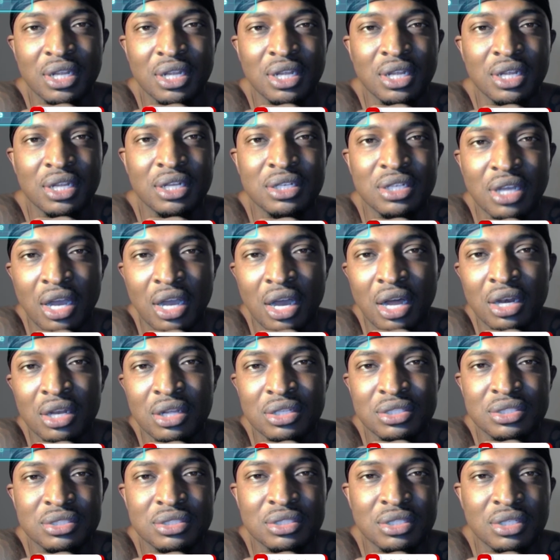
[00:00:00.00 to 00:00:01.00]

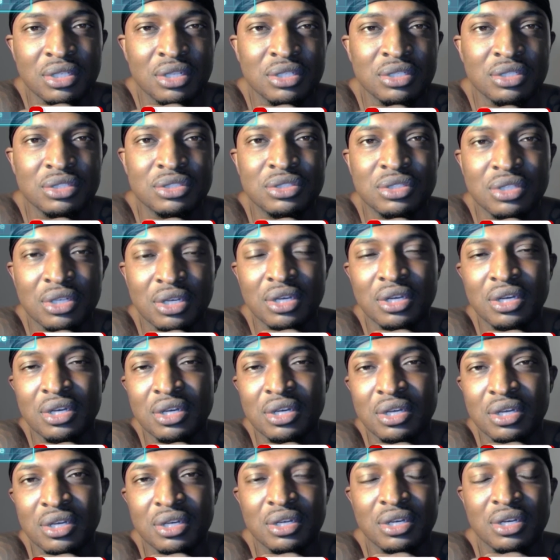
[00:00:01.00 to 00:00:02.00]
$20
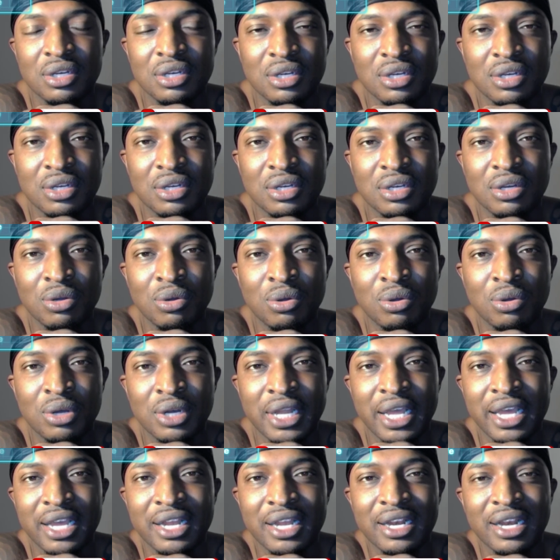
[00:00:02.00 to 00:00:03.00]
on
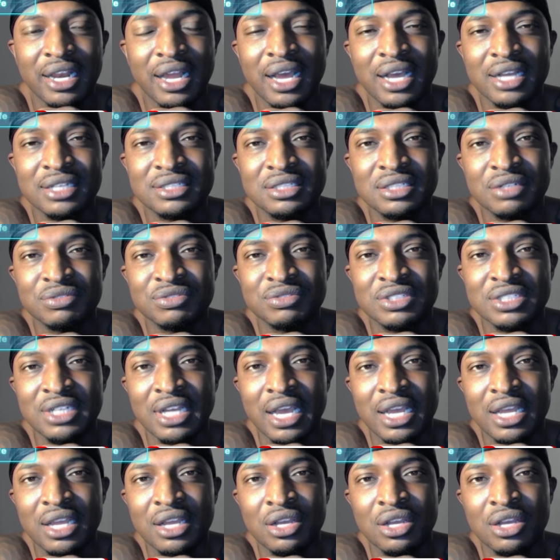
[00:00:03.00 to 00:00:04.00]
a glass of
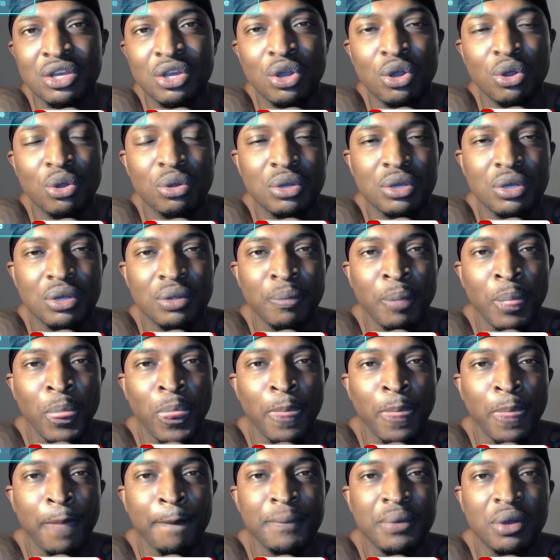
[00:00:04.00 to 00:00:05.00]
Jack and Coke
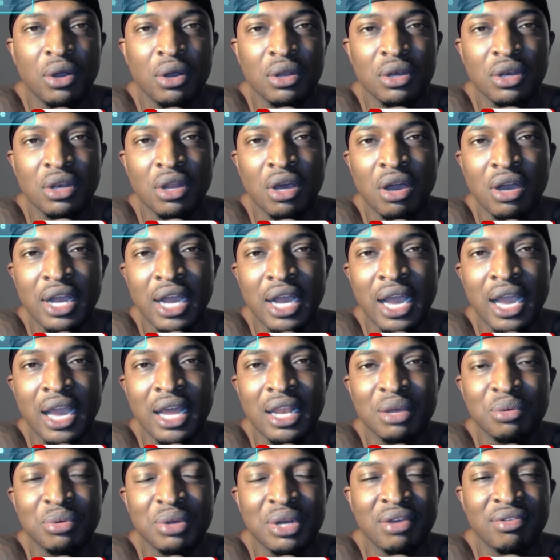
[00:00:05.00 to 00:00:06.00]
or Long
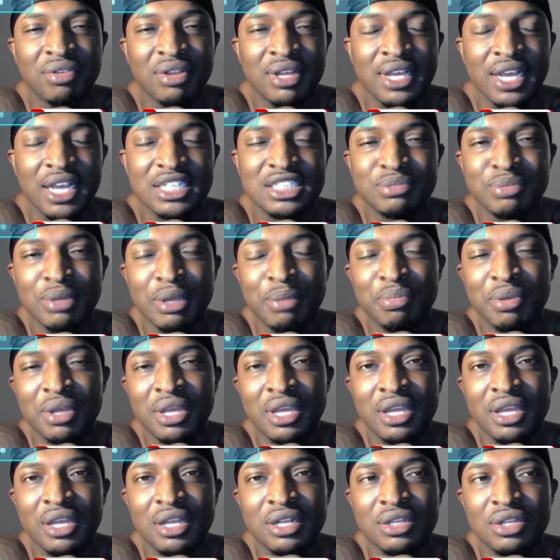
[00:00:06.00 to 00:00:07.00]
Island, whatever the case may
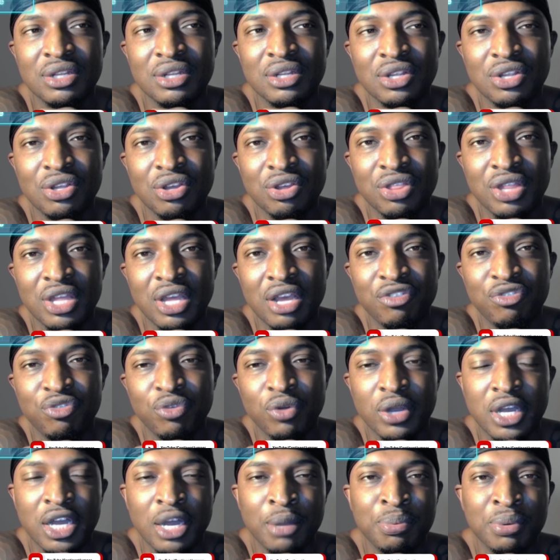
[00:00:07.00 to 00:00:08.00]
be, and you're there for
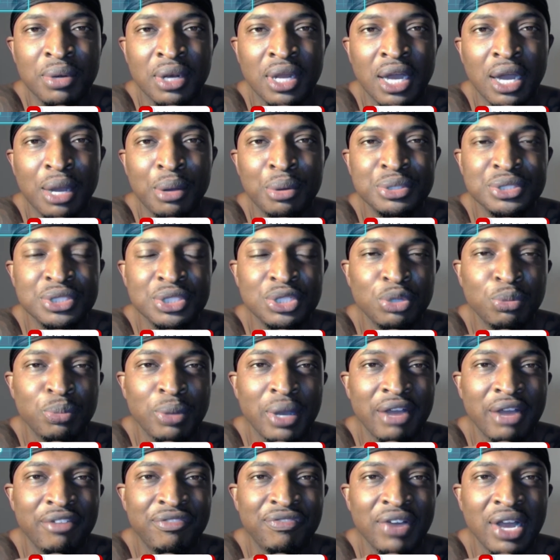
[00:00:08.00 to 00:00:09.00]
a couple hours and you
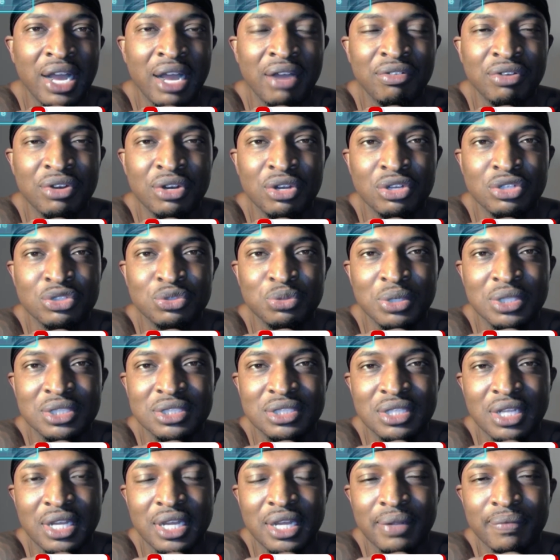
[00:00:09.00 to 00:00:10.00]
buy five of those, what's
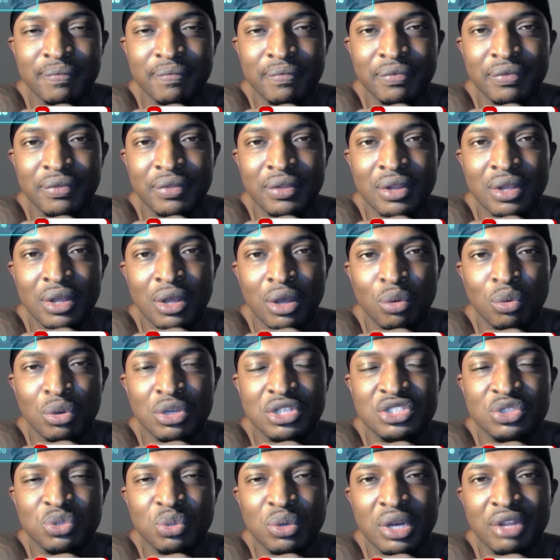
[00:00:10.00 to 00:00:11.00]
that? What's
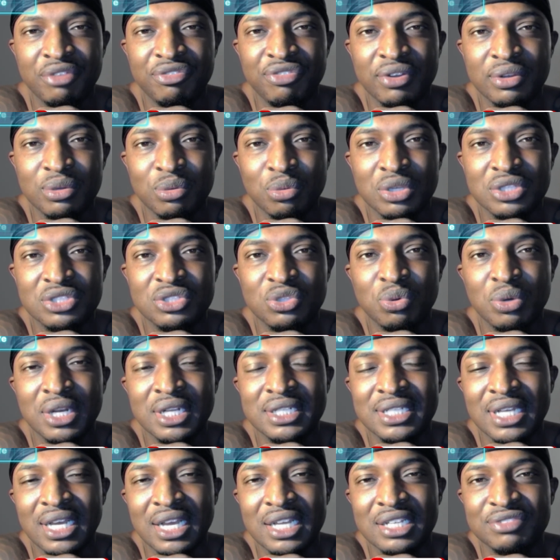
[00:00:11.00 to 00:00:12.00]
20
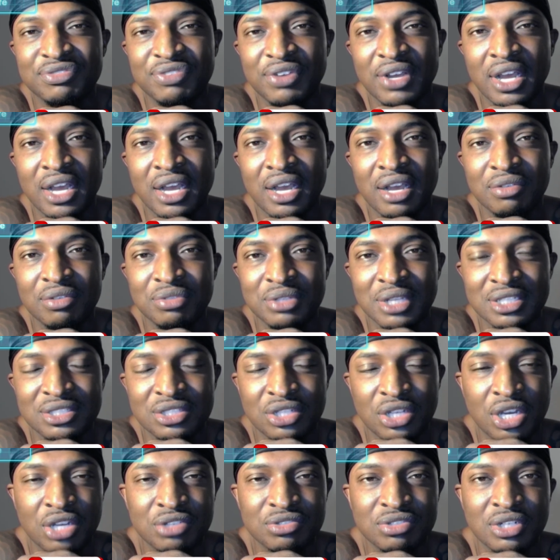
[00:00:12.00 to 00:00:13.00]
times five? That's
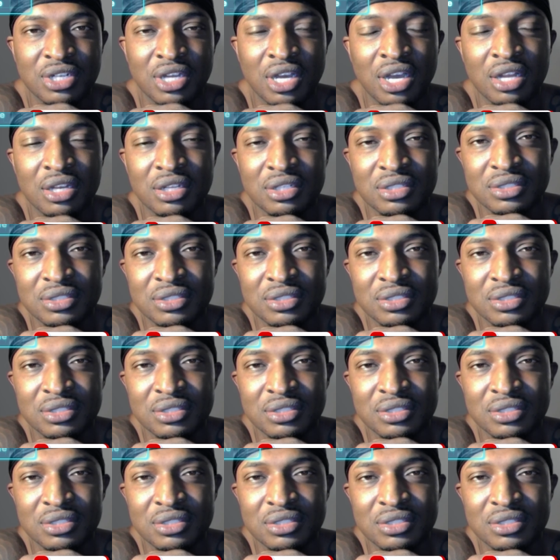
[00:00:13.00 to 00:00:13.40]
$100.